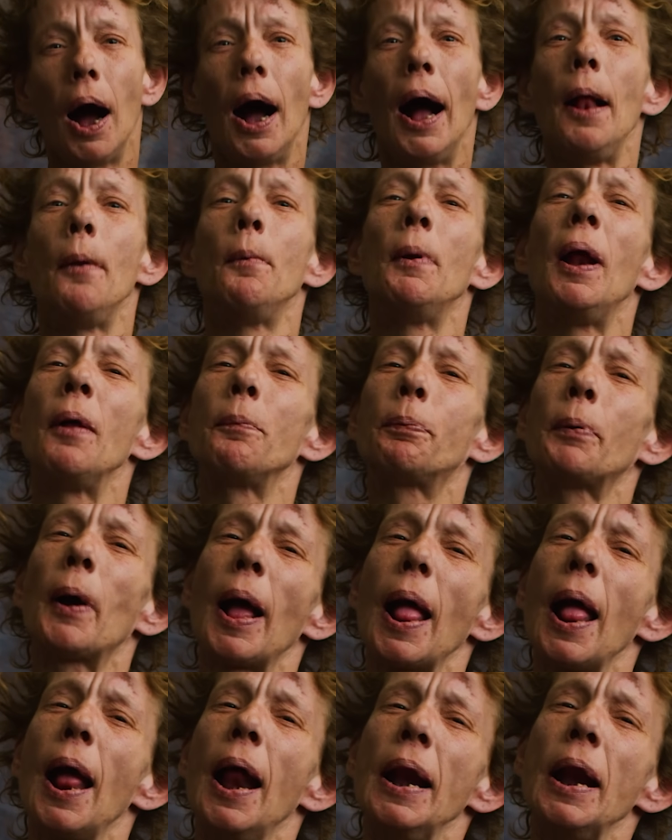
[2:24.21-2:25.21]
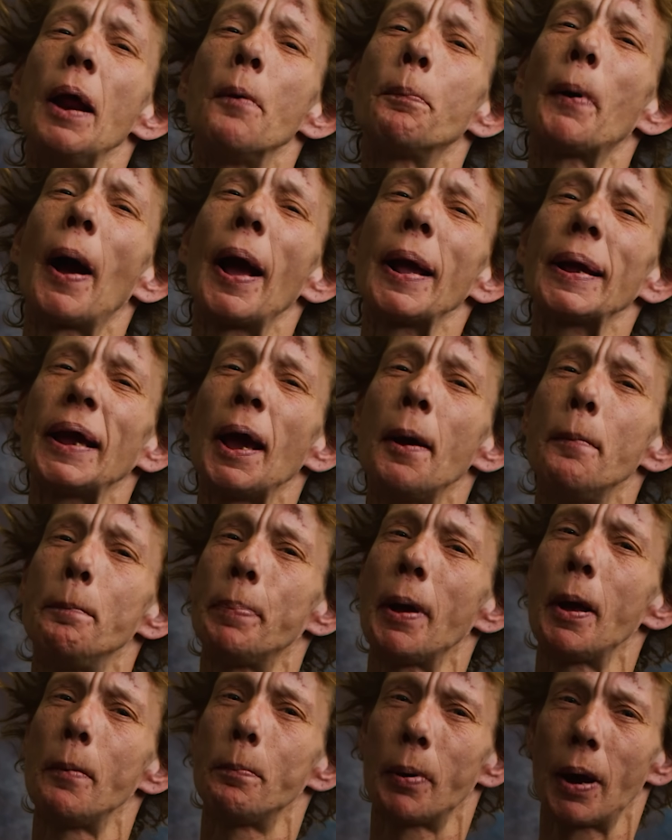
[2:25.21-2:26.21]
and if I, and if I
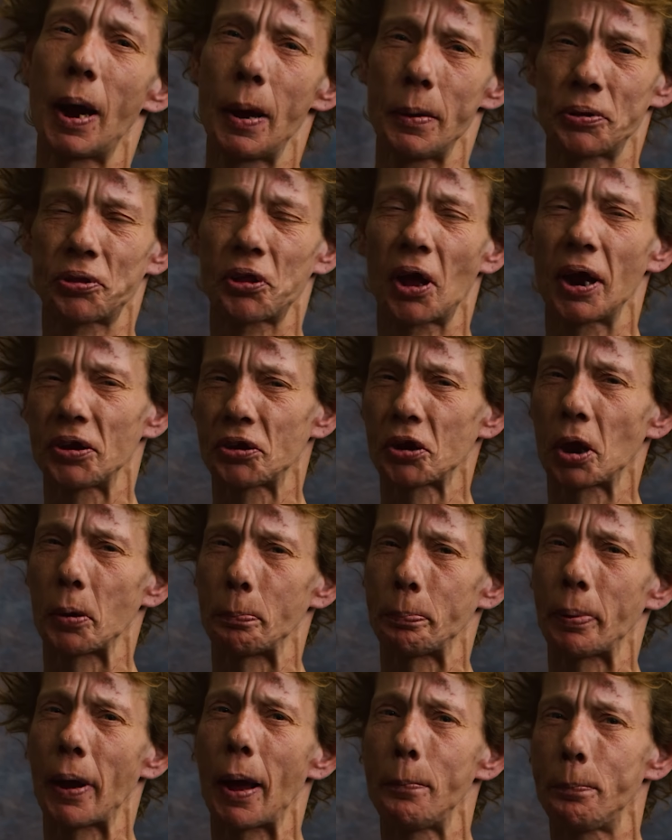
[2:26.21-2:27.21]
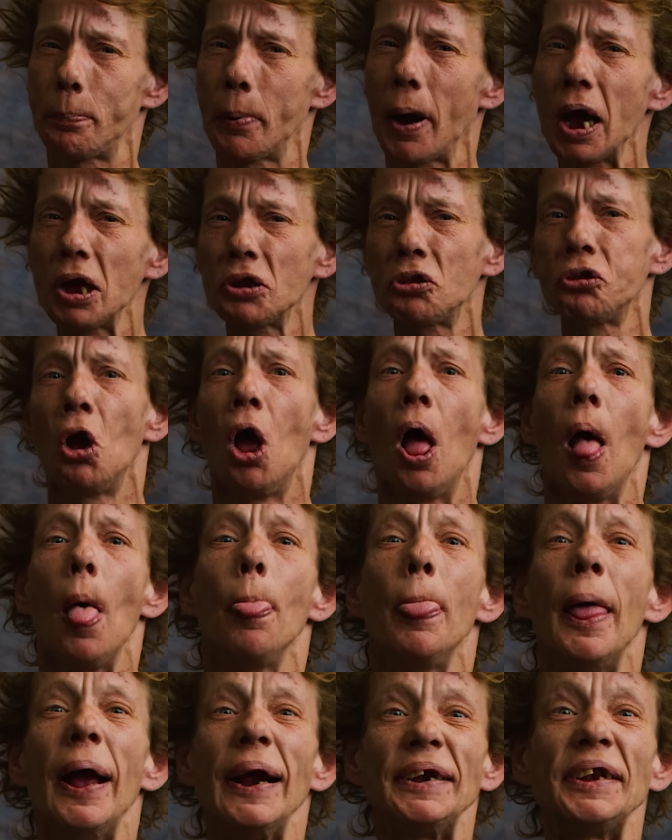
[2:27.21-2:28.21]
get bit by things like bed bugs,
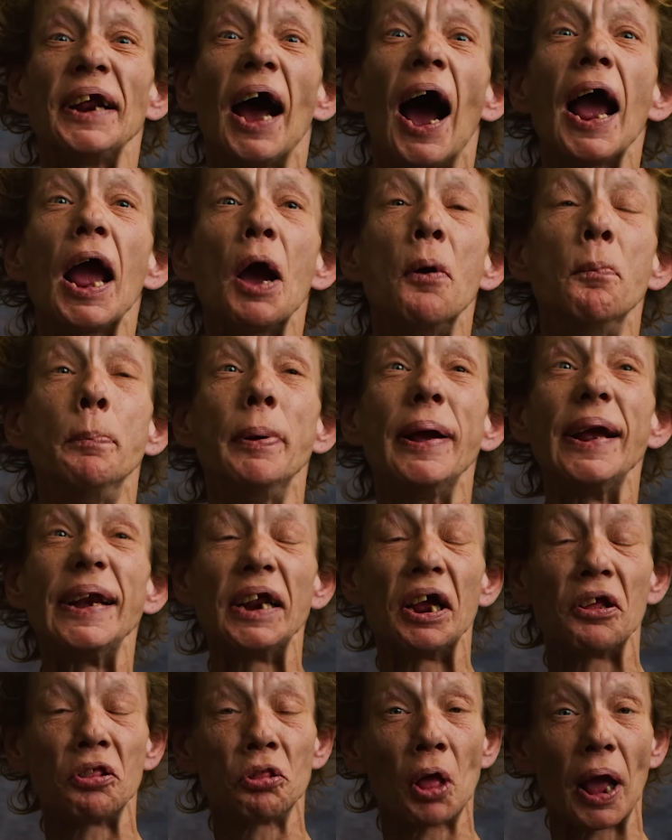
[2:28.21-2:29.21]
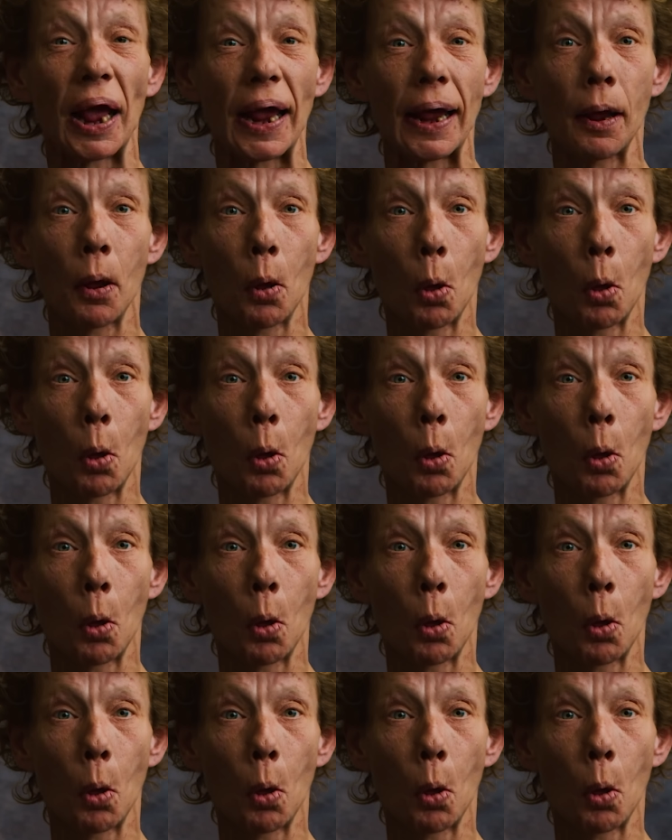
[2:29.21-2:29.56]
they die immediately.